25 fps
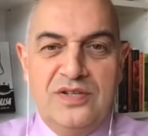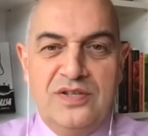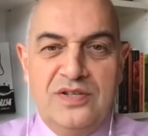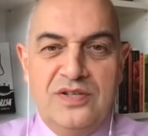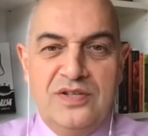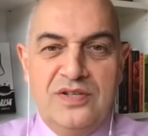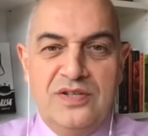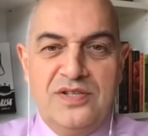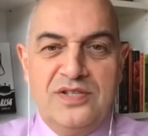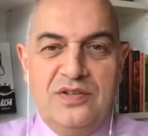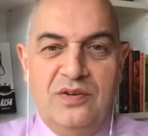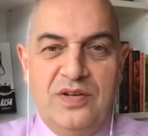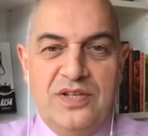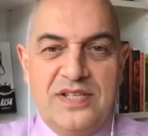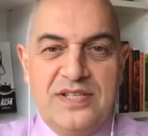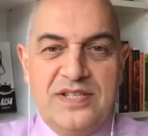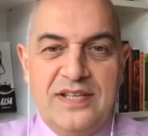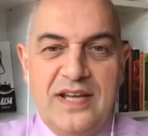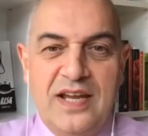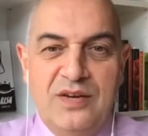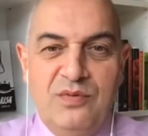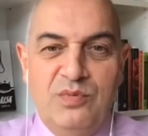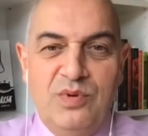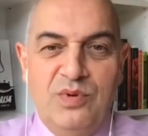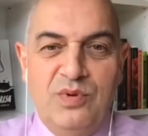so I
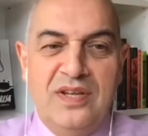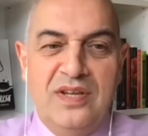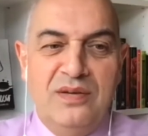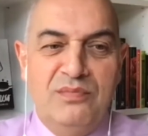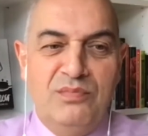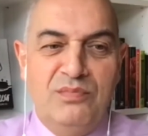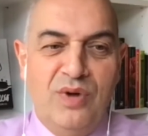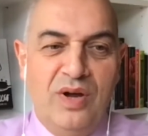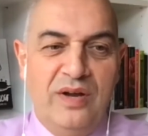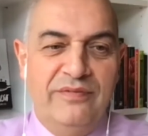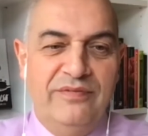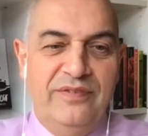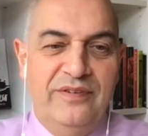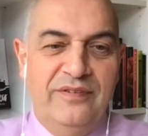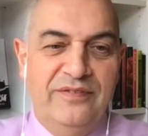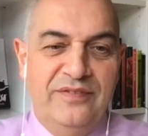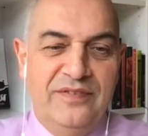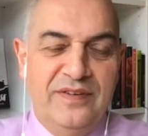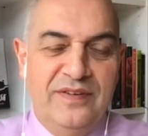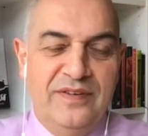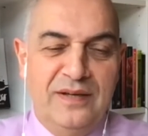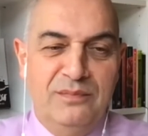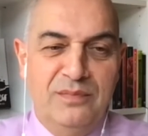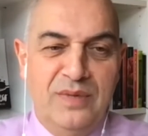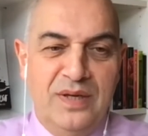stay within my
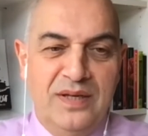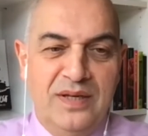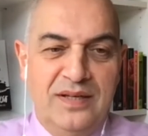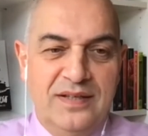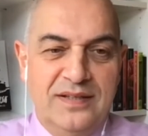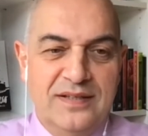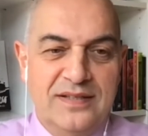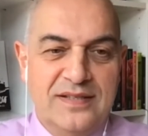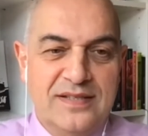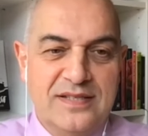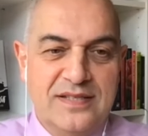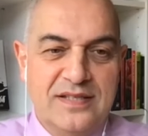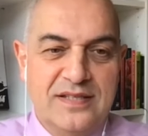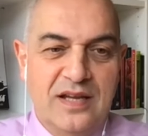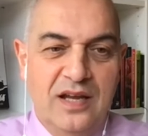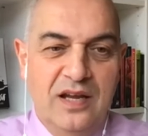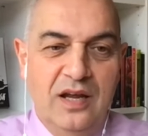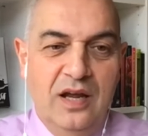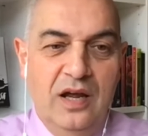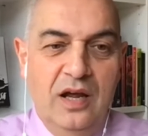15 minutes.